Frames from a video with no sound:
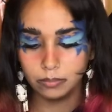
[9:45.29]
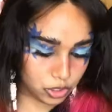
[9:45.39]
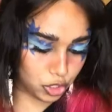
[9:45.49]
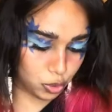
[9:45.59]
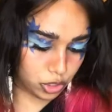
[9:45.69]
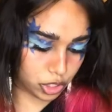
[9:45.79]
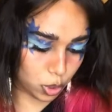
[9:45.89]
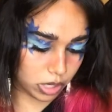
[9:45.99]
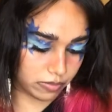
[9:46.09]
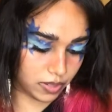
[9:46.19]
Two
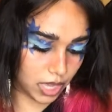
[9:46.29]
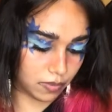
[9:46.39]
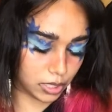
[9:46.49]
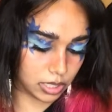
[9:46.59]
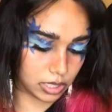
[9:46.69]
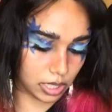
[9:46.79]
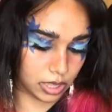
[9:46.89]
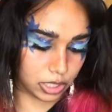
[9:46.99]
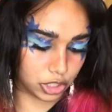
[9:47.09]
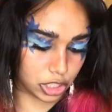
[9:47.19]
soda flavors, I
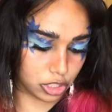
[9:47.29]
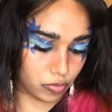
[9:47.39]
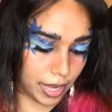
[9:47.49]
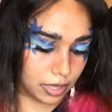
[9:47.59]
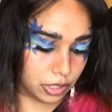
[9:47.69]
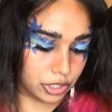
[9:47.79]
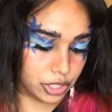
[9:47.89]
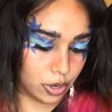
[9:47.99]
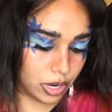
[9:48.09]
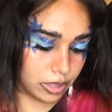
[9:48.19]
think just a regular
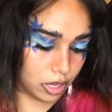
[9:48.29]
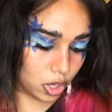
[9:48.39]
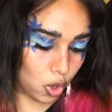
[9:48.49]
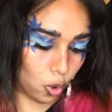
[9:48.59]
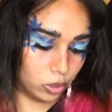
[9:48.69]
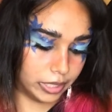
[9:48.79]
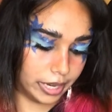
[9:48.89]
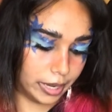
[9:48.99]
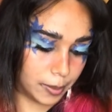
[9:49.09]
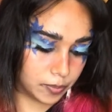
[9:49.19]
soda and then a
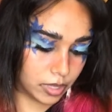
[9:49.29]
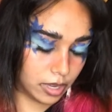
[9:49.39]
cola,